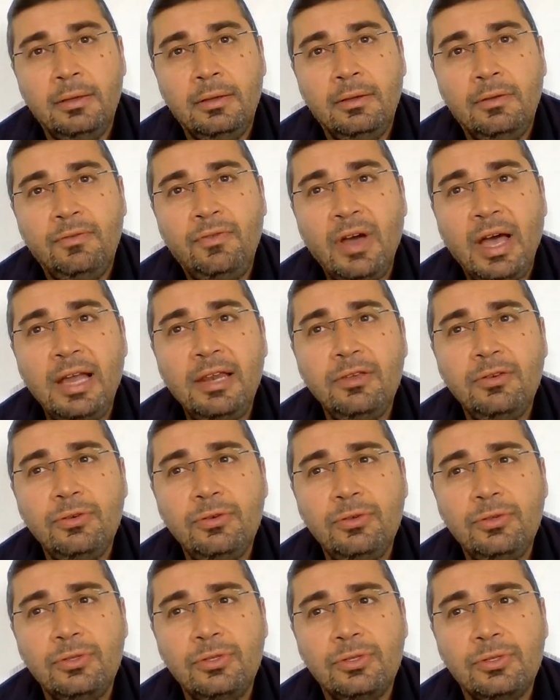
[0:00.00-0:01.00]

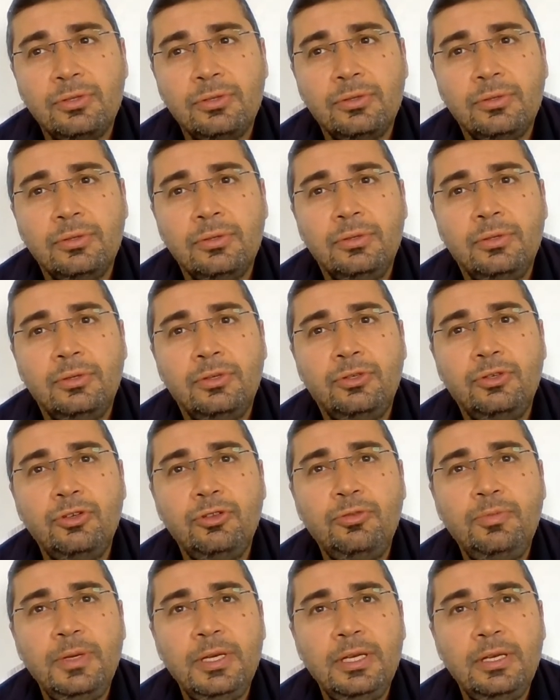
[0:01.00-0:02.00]
Values
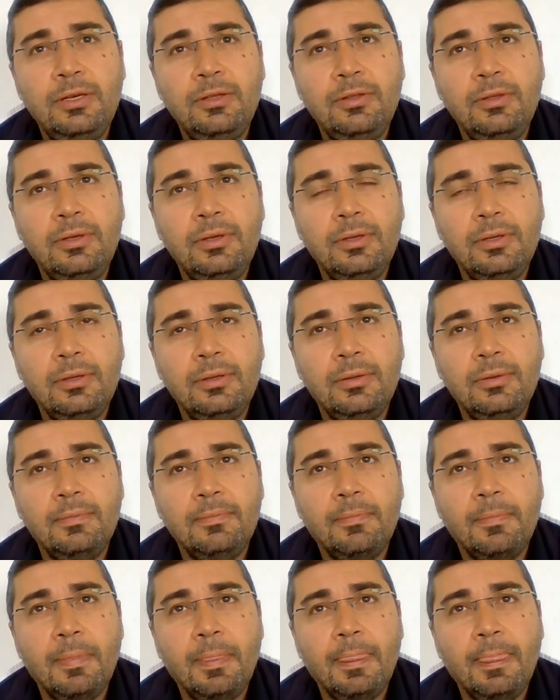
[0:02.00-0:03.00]
should be
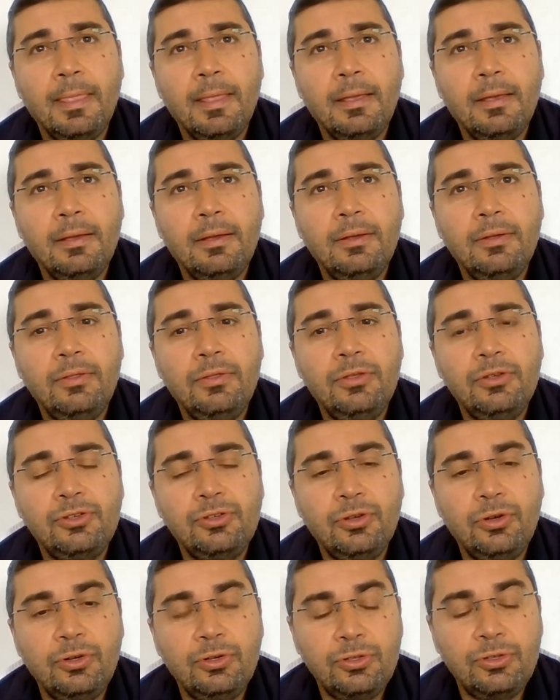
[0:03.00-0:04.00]
the
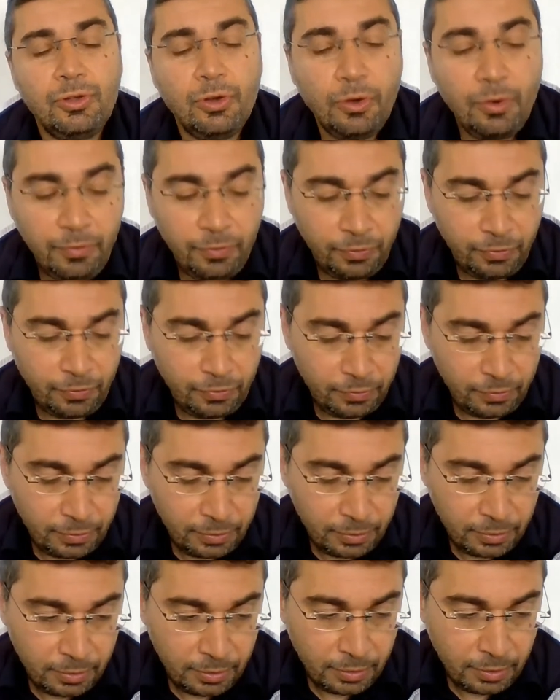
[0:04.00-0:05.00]
source of
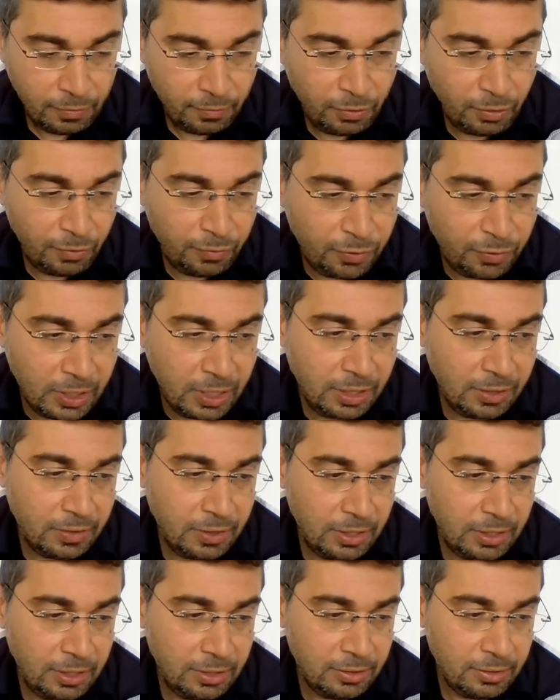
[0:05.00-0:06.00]
fulfilling
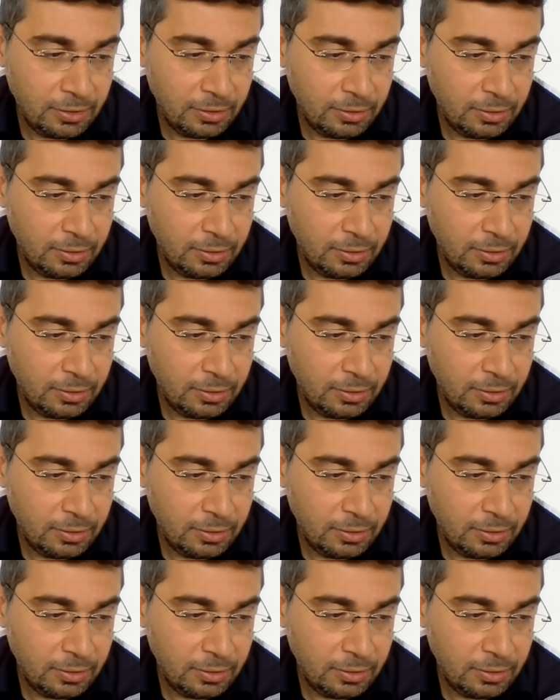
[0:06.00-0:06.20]
the need.